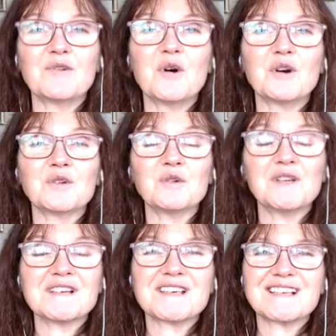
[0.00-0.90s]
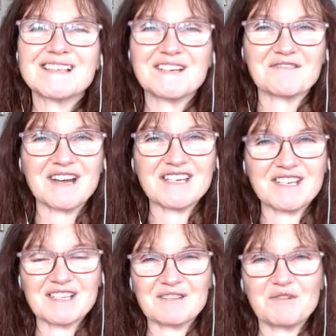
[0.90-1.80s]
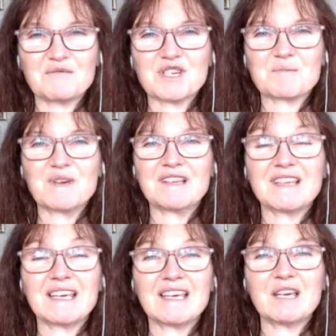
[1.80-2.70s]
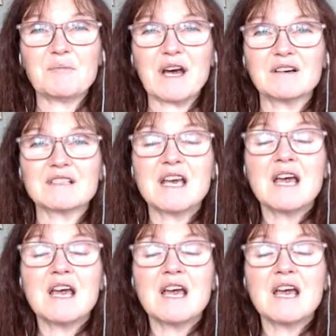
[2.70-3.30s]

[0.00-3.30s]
for and all those considerations that we've just been thinking about,